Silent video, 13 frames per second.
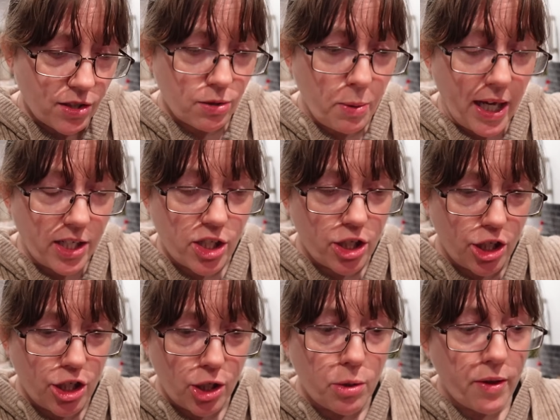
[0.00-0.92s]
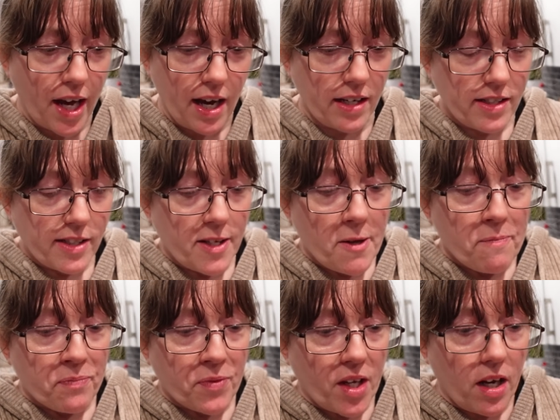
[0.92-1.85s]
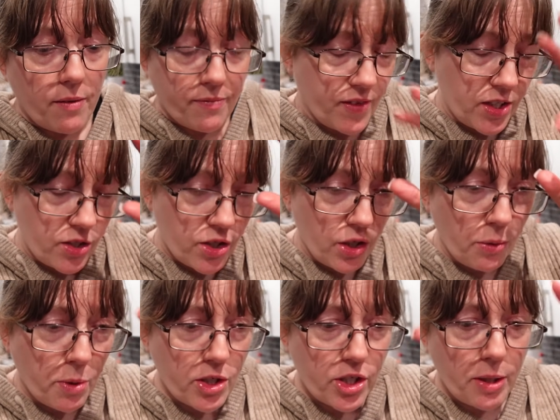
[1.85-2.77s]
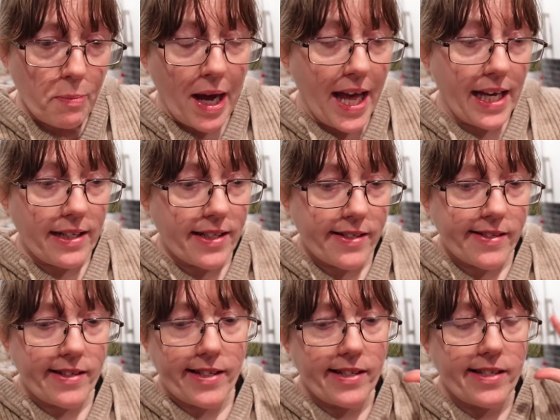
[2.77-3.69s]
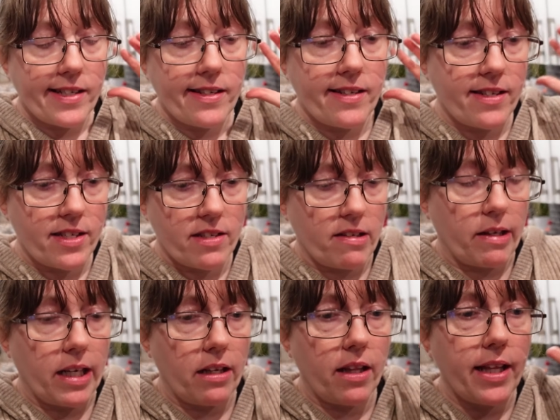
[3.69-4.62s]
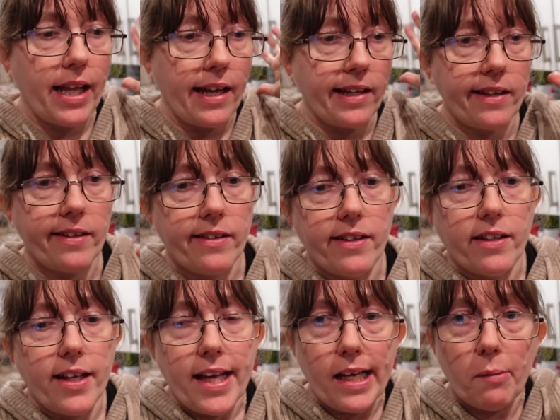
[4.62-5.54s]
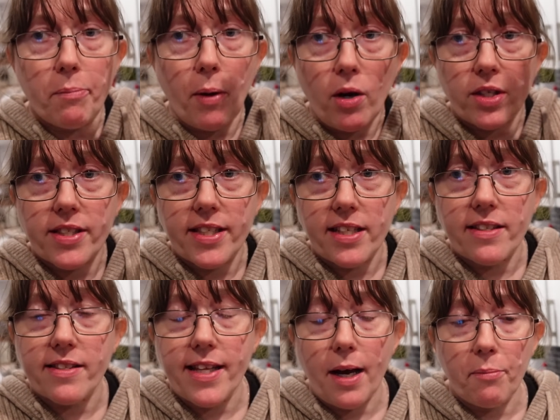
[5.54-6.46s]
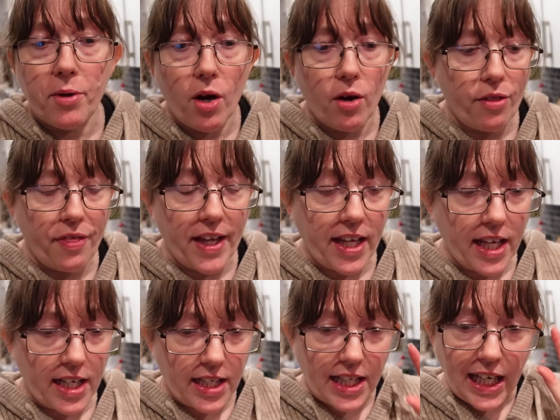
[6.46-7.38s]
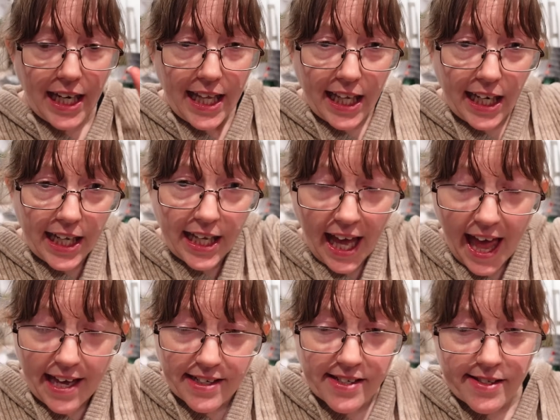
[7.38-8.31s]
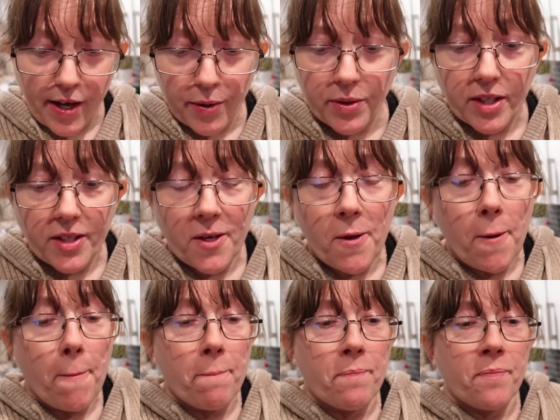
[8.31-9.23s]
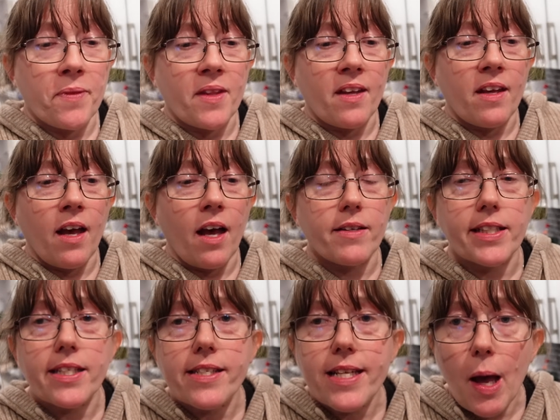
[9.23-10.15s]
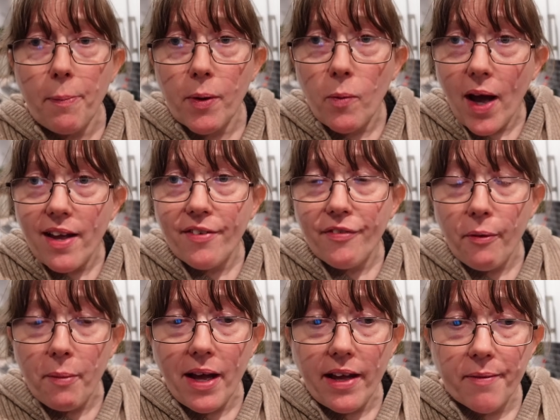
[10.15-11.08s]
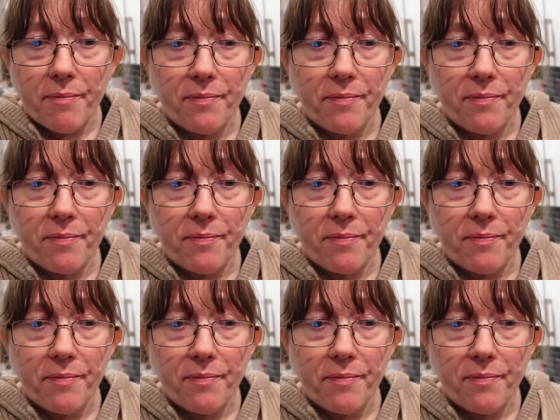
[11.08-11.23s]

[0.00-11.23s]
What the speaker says: switch to do that. There's too much in my head that's just like in boxes that I'm not thinking clearly ahead. So I'm just going to step away from it.